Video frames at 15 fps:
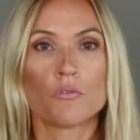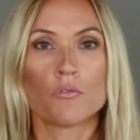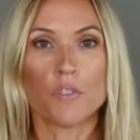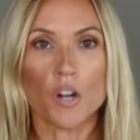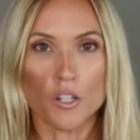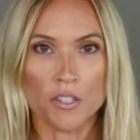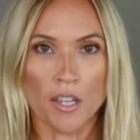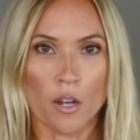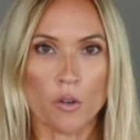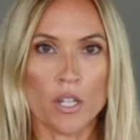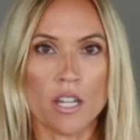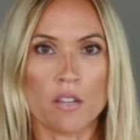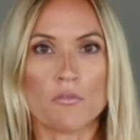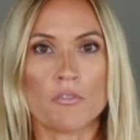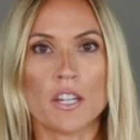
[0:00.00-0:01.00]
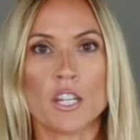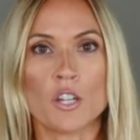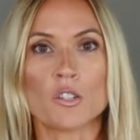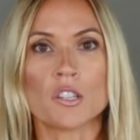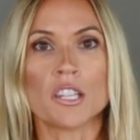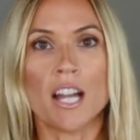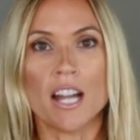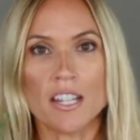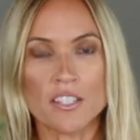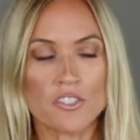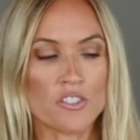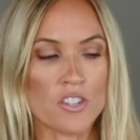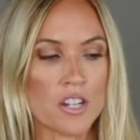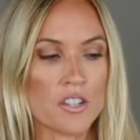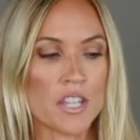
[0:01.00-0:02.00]
fall decorating video
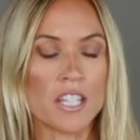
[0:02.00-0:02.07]
last year,